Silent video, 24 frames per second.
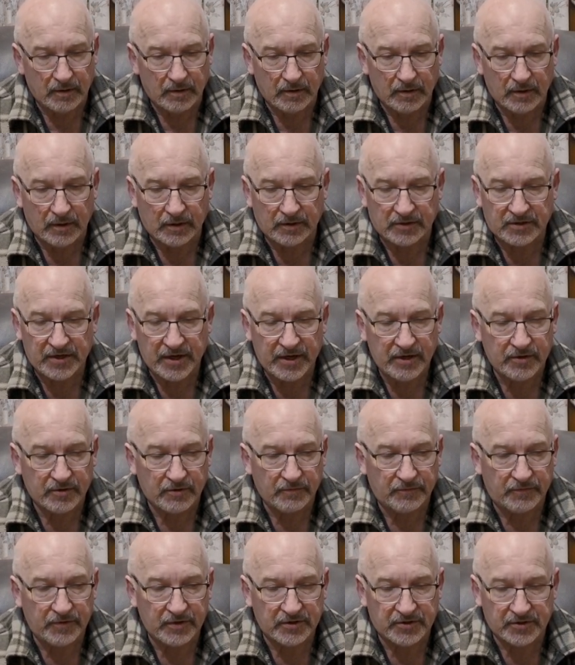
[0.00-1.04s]
intent
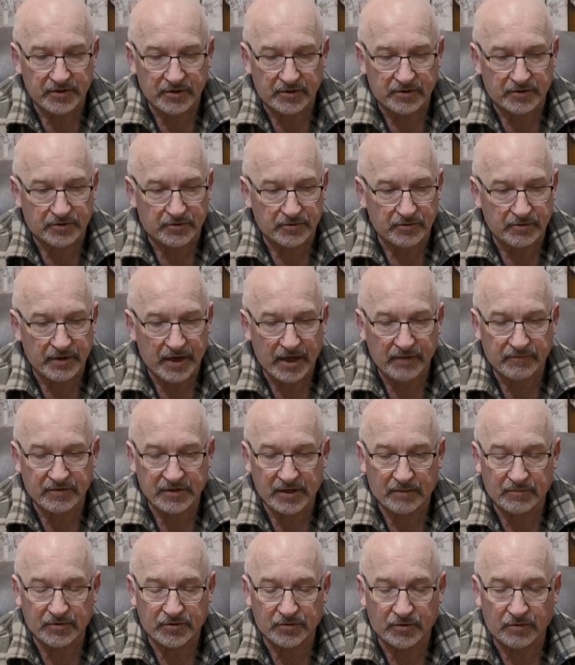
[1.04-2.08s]
of this is to have
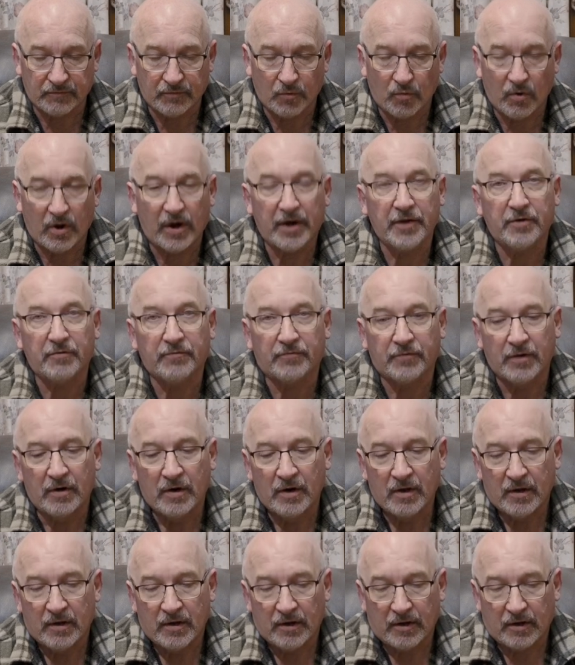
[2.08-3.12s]
some sort of a way of
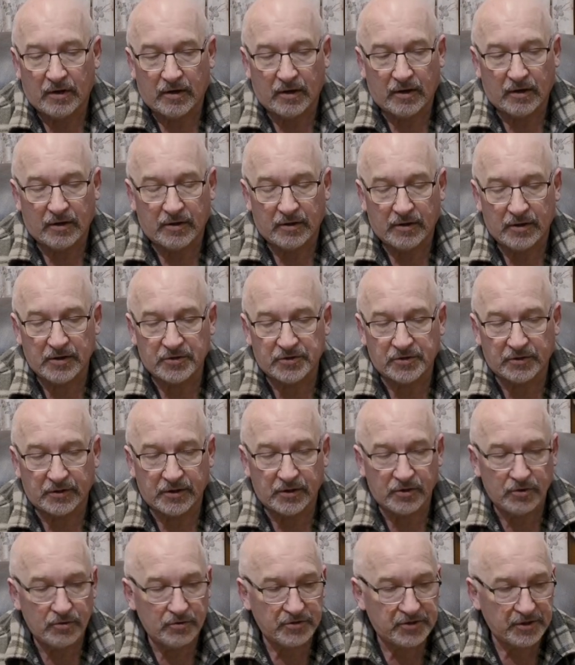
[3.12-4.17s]

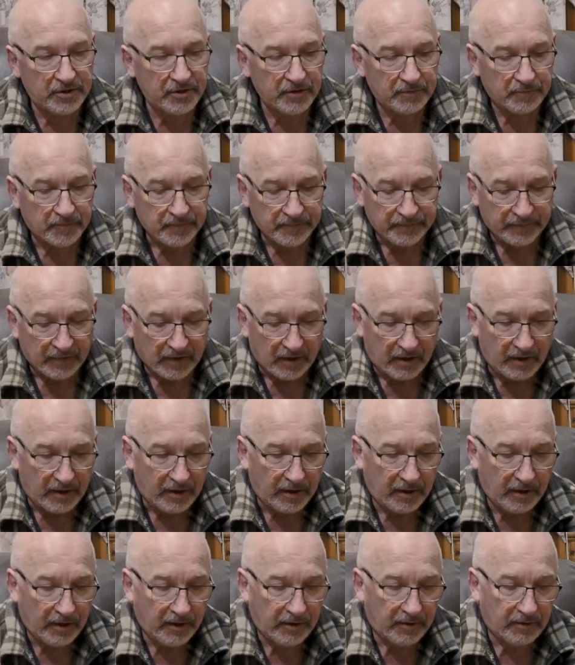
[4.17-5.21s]
easily using it,
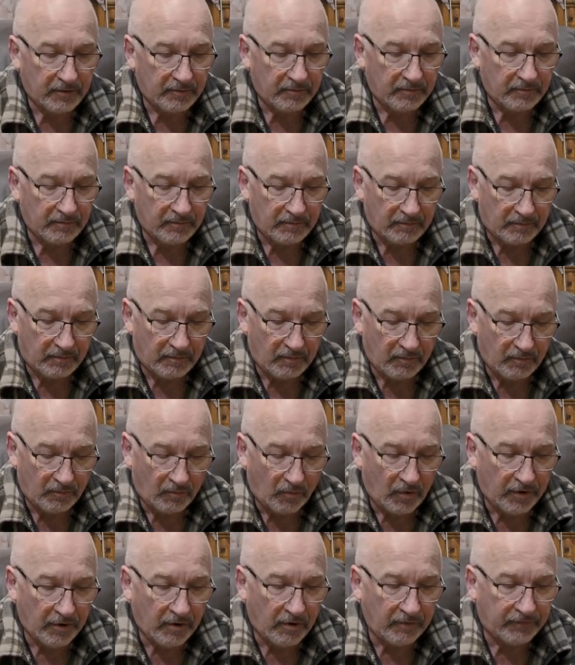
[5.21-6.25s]
and
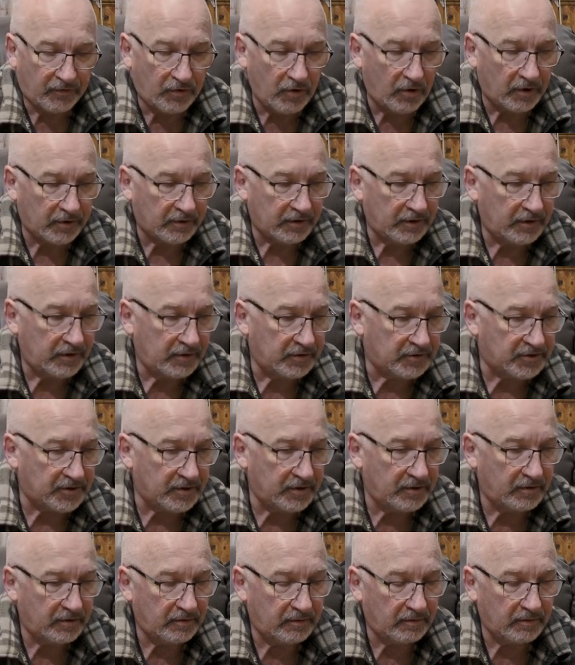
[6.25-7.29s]
what I've got
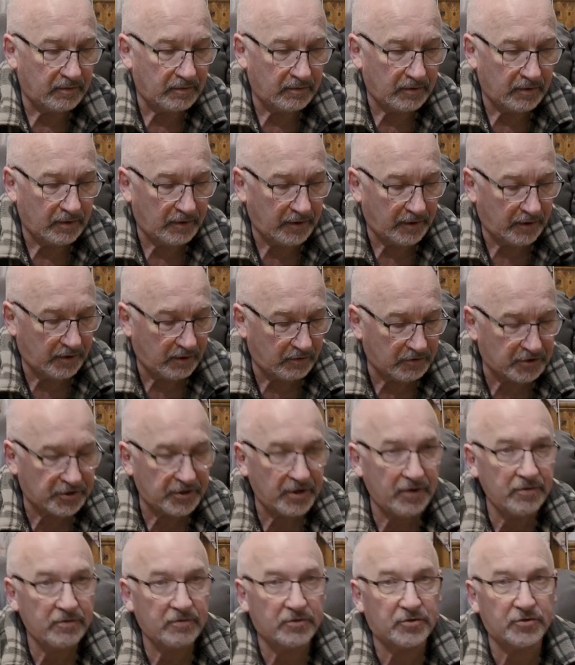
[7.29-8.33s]
is, and I'll
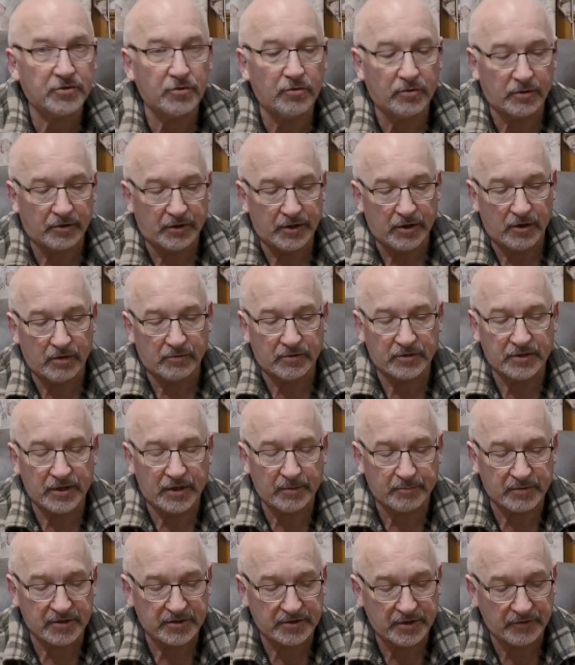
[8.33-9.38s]
show you shortly, I'll set
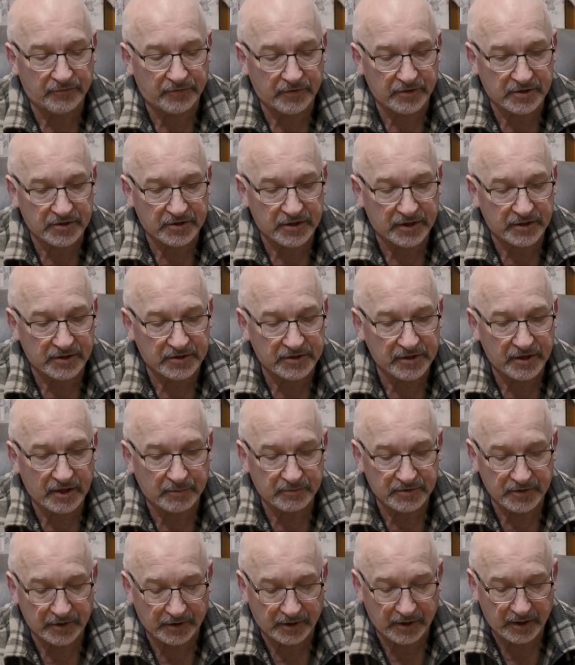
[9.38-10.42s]
up a different
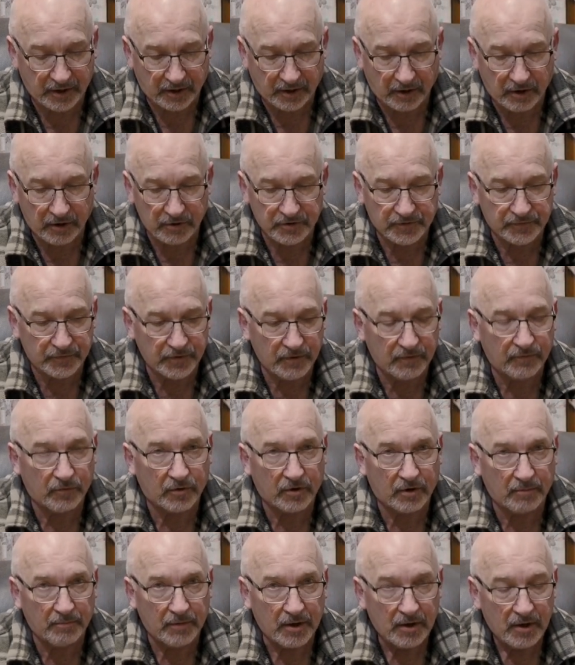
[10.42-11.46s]
setup so you can get a close view of
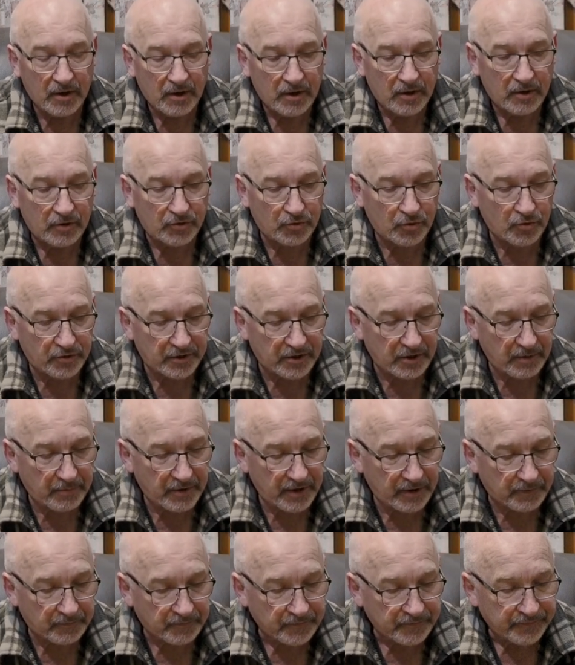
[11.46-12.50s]
what I'm talking
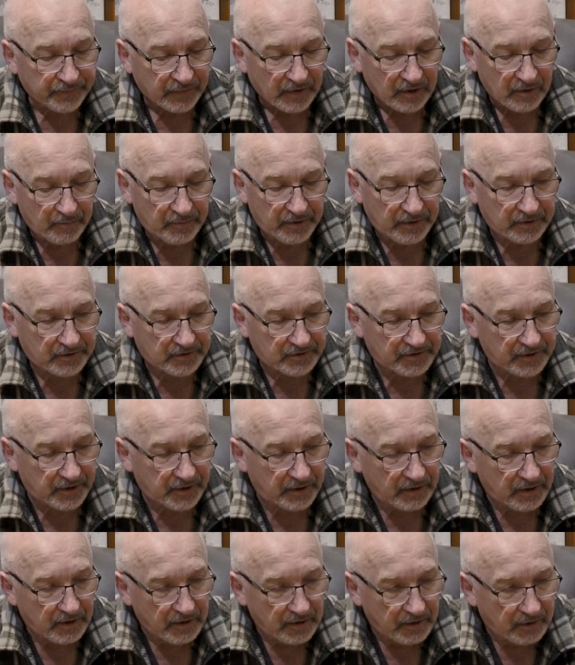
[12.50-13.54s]
about, but
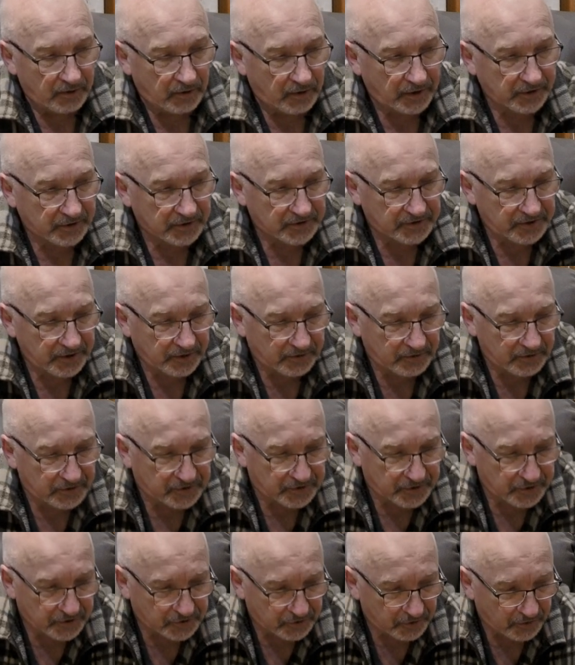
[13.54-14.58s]
I can stick
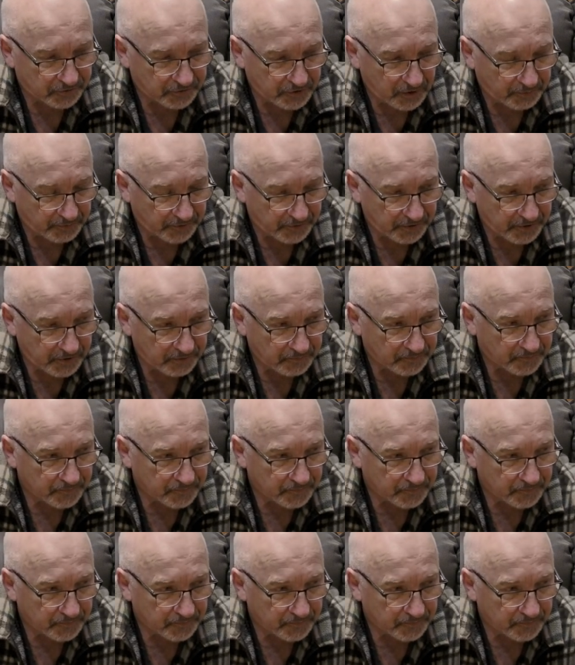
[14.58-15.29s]
this just on top of the